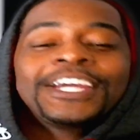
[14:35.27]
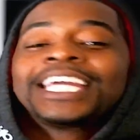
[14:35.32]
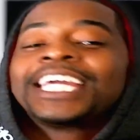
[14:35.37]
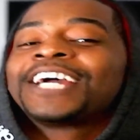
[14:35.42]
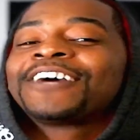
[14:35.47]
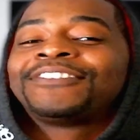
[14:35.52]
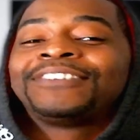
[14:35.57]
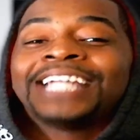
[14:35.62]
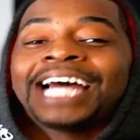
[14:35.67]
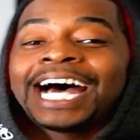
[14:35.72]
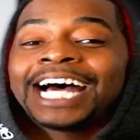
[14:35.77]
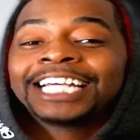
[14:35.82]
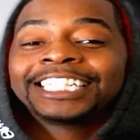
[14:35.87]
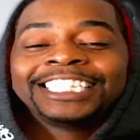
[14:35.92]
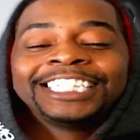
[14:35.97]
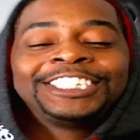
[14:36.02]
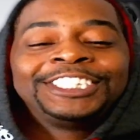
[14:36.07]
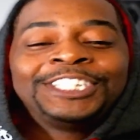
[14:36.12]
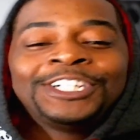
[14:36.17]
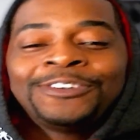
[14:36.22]
If not,
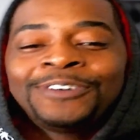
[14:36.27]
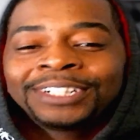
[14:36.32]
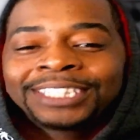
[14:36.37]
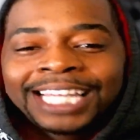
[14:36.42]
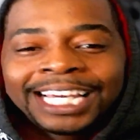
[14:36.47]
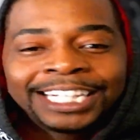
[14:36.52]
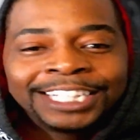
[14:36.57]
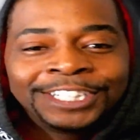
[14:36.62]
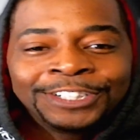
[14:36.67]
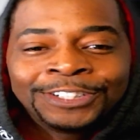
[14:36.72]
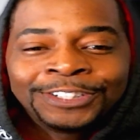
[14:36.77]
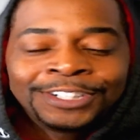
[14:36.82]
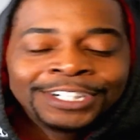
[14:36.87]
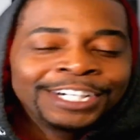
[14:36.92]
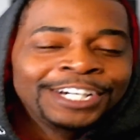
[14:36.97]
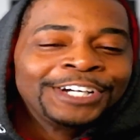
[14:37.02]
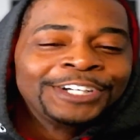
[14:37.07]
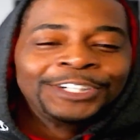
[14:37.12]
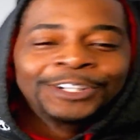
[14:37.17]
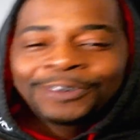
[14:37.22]
just do what they do
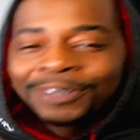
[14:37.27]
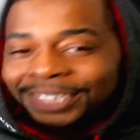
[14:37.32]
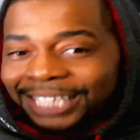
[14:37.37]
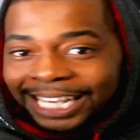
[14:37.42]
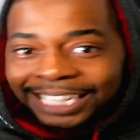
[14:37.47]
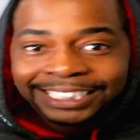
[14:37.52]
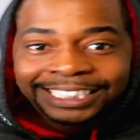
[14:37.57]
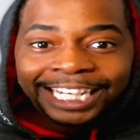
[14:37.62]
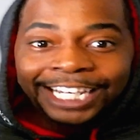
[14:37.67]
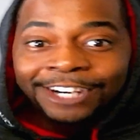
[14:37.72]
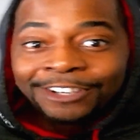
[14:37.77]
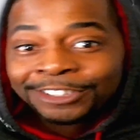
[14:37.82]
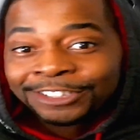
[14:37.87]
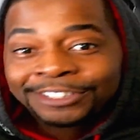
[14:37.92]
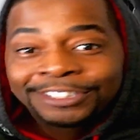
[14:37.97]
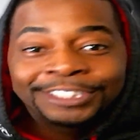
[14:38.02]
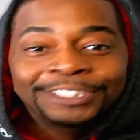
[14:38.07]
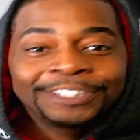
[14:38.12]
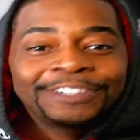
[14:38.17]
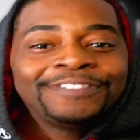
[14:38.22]
what they say on
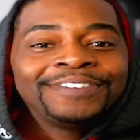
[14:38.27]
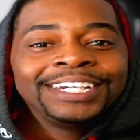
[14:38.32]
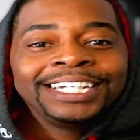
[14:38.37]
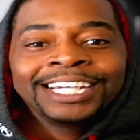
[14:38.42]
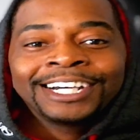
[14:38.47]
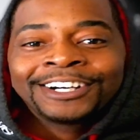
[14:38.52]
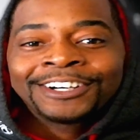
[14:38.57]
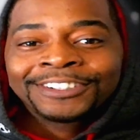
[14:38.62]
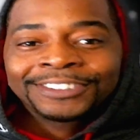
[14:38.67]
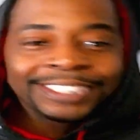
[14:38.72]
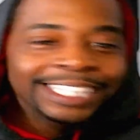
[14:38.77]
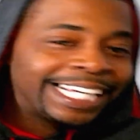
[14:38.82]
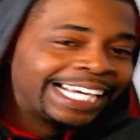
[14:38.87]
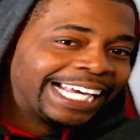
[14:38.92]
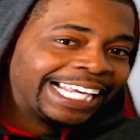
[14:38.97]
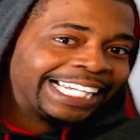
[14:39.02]
YouTube videos.